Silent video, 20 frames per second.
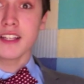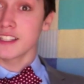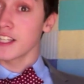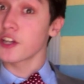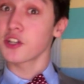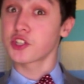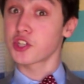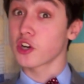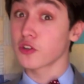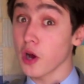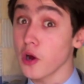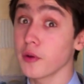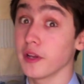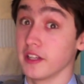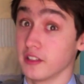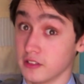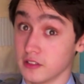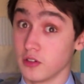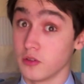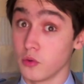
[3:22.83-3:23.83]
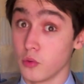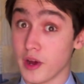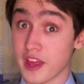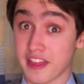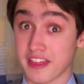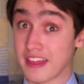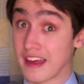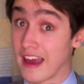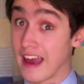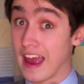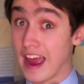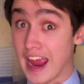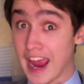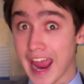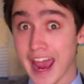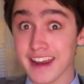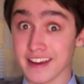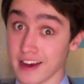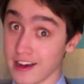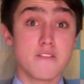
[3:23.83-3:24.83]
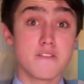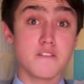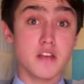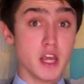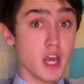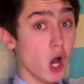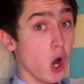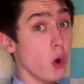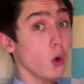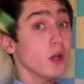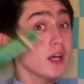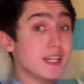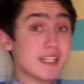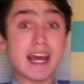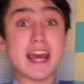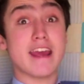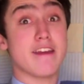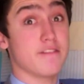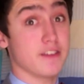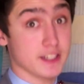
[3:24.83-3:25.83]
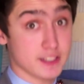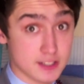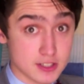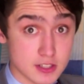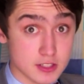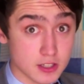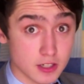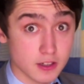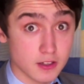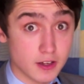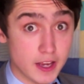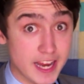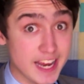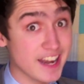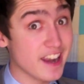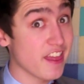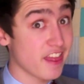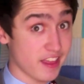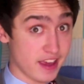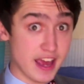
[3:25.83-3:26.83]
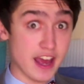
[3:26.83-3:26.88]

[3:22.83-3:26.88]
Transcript: Saoirse Ronan with Hannah. Viola Davis in The